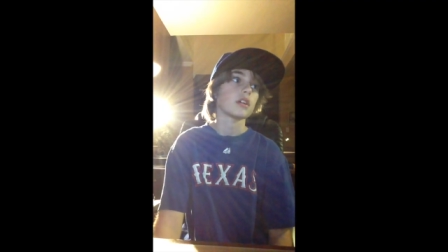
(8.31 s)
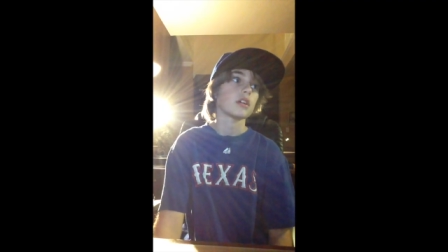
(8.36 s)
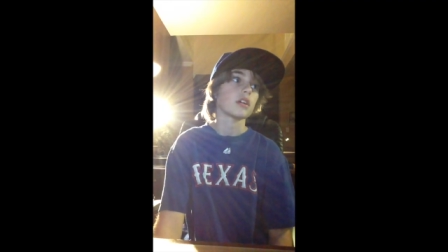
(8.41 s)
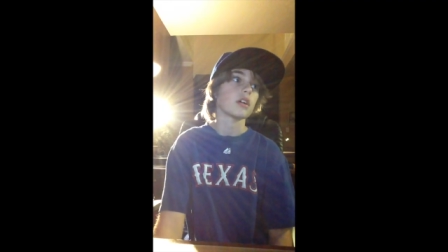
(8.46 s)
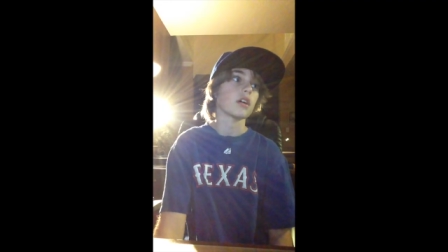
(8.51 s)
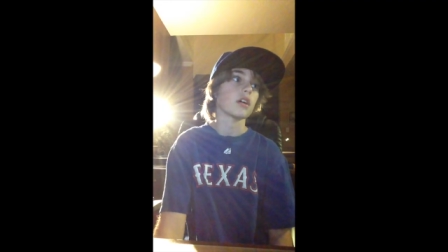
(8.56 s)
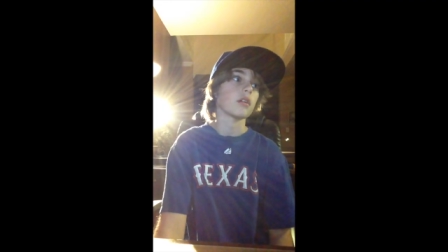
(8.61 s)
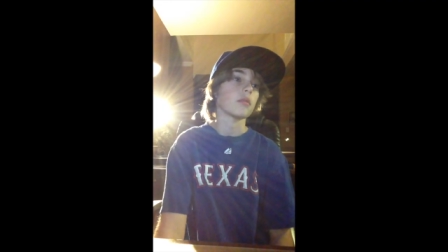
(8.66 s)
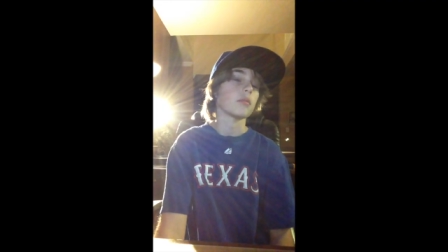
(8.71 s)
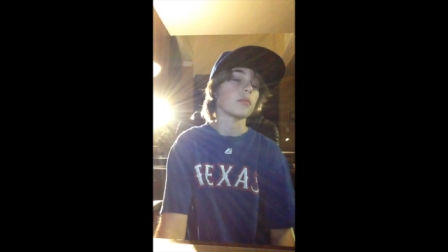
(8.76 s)

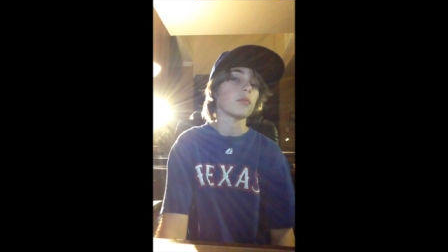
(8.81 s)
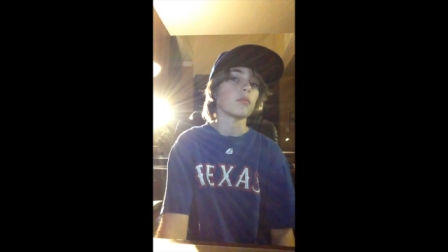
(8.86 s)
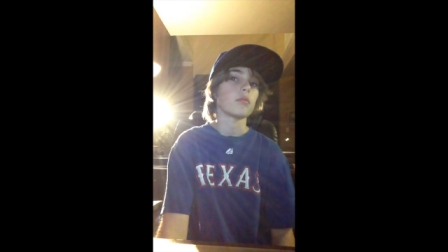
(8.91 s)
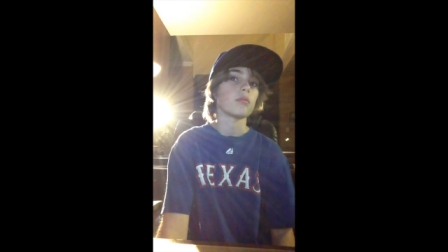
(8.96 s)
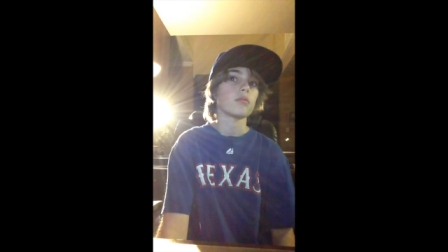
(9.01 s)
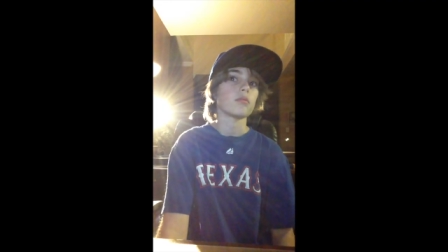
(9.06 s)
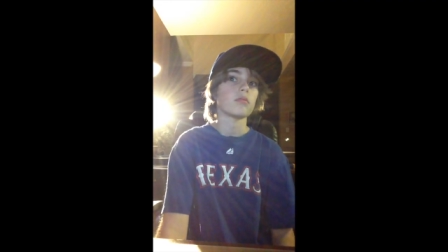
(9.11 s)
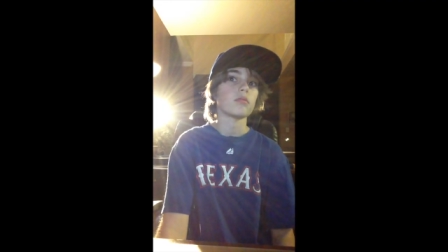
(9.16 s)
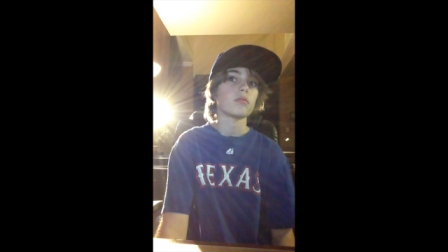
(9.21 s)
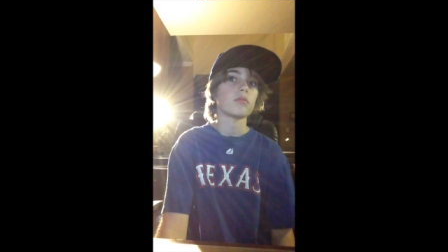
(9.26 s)
Um,
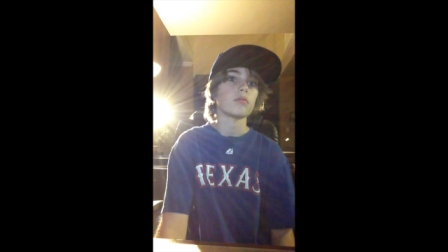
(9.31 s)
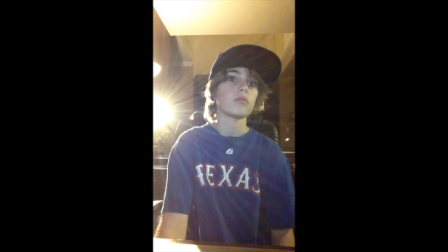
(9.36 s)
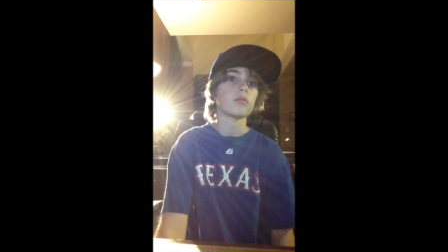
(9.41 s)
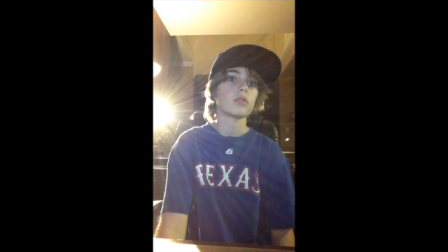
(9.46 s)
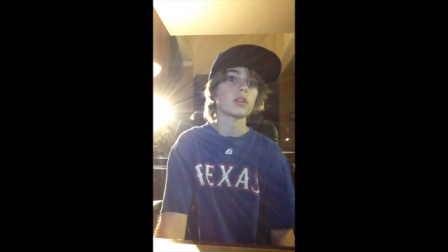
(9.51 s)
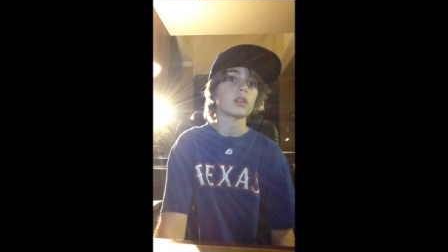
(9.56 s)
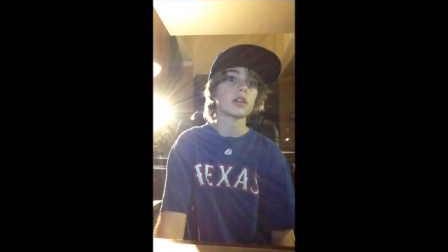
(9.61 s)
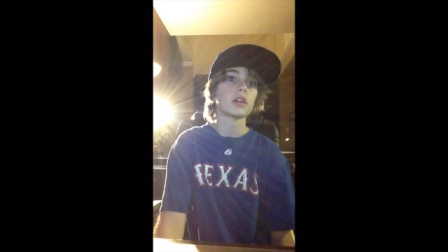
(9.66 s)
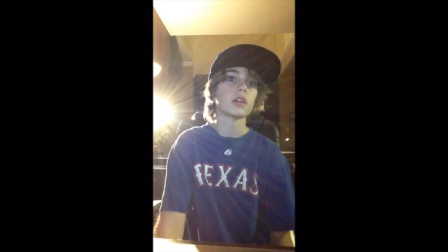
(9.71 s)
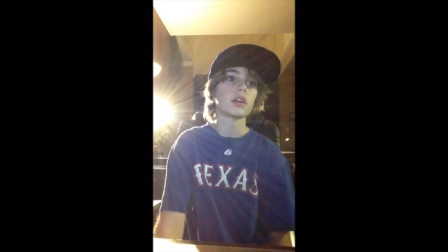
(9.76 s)

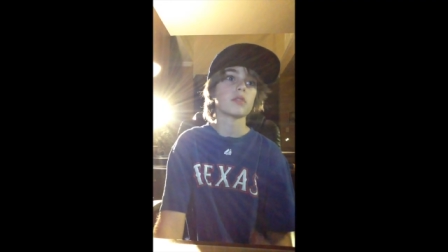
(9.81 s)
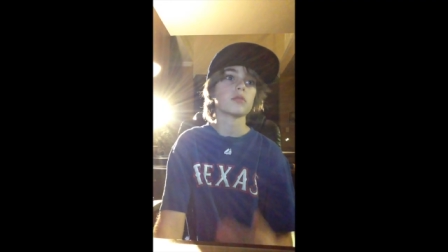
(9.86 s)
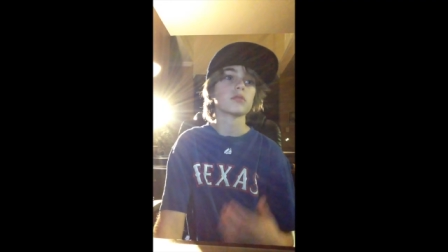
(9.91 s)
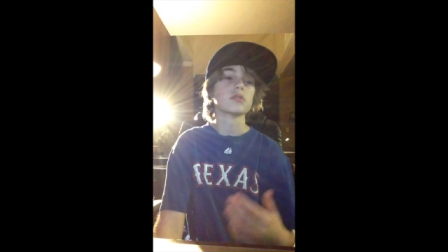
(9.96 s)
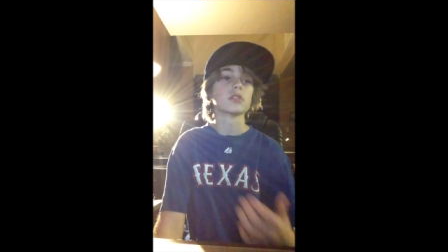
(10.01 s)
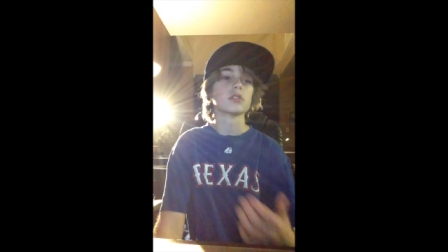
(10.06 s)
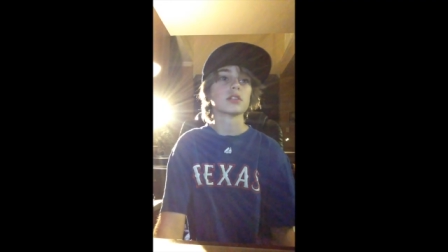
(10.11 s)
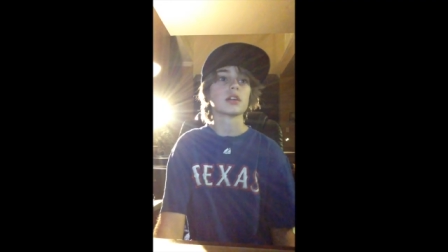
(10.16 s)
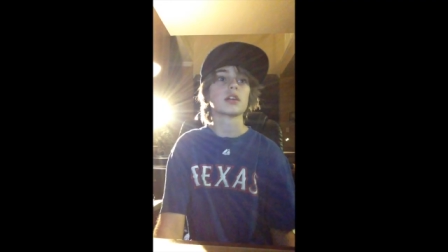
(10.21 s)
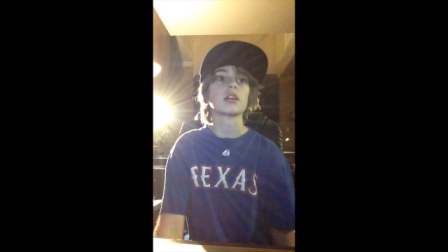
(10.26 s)
One day I
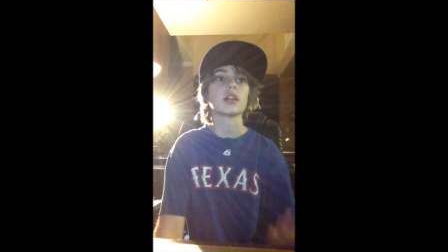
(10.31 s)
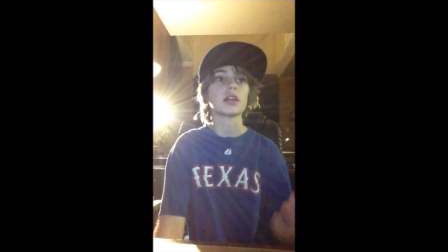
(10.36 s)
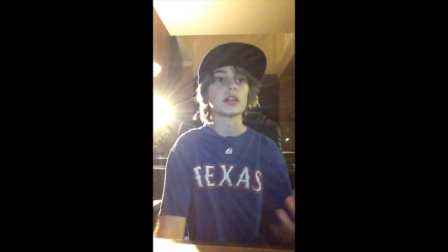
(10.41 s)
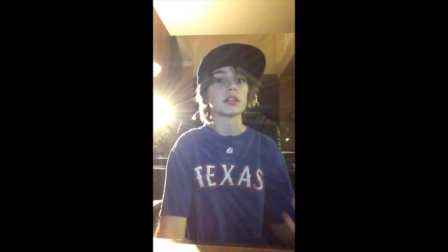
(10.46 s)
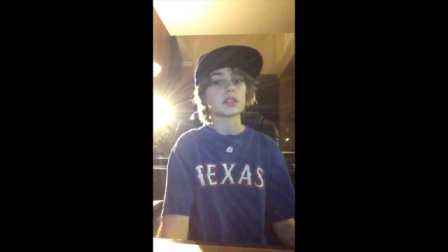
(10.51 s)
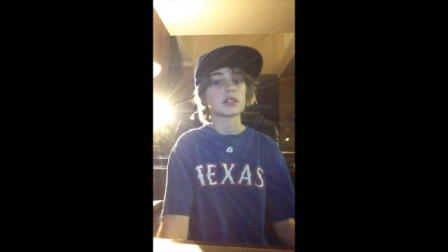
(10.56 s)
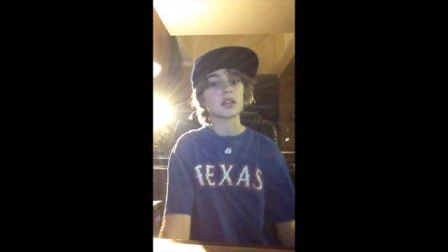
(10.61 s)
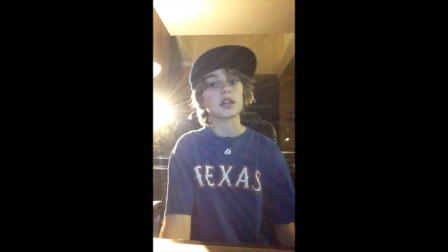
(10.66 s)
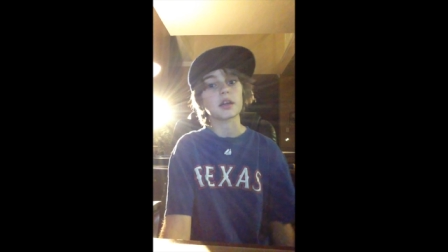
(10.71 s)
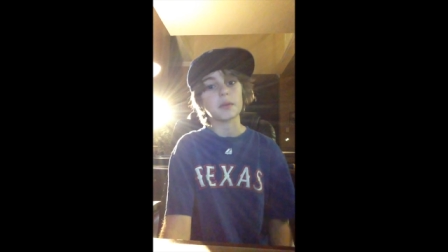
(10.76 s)
was just kind of like
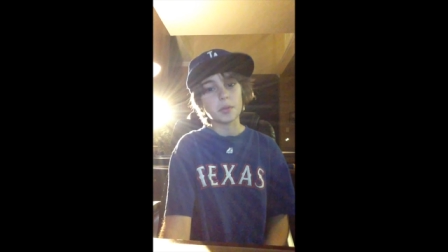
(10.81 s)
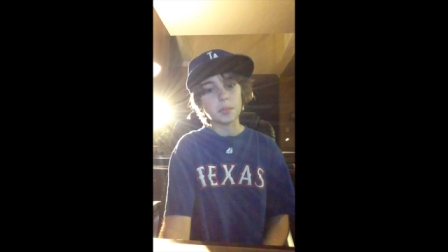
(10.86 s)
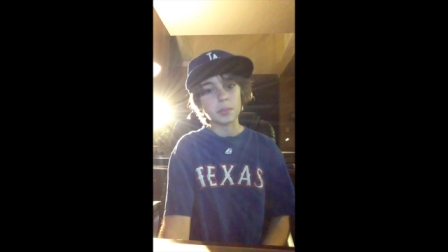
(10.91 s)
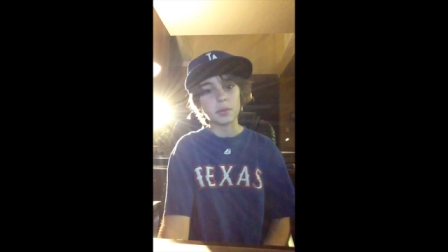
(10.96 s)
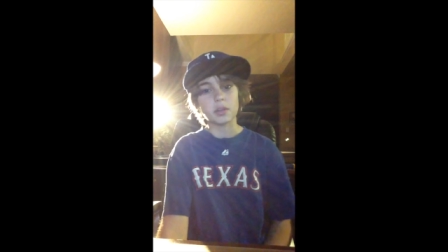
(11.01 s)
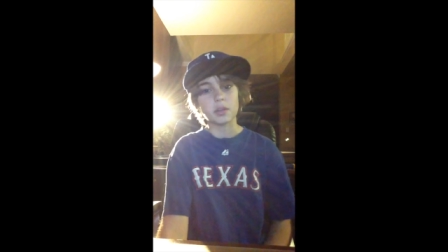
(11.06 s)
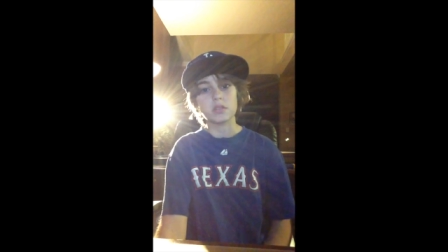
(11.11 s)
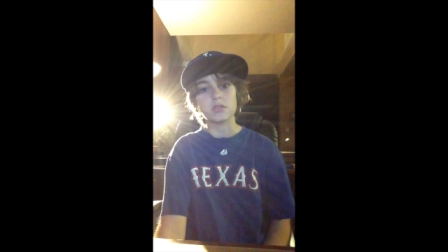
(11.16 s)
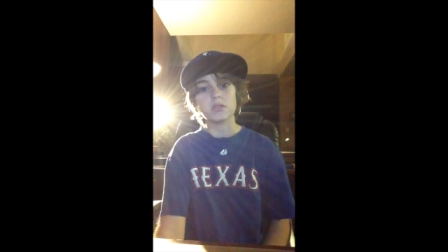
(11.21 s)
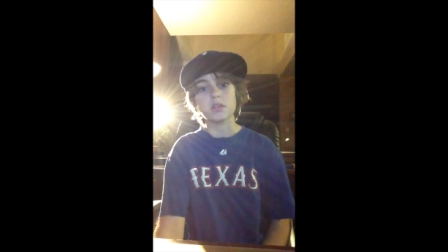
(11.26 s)
sitting in my
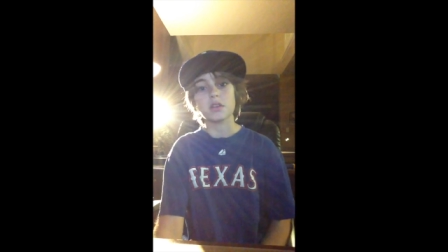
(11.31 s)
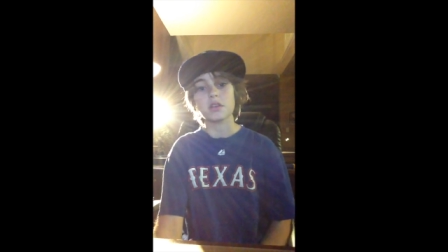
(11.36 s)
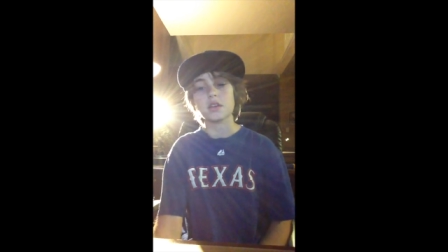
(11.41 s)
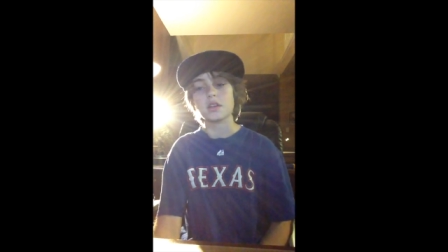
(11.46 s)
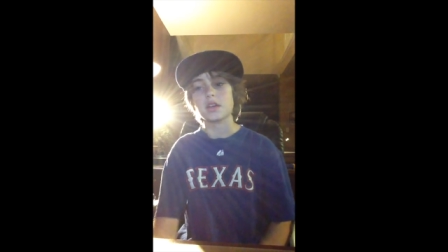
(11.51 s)
bed,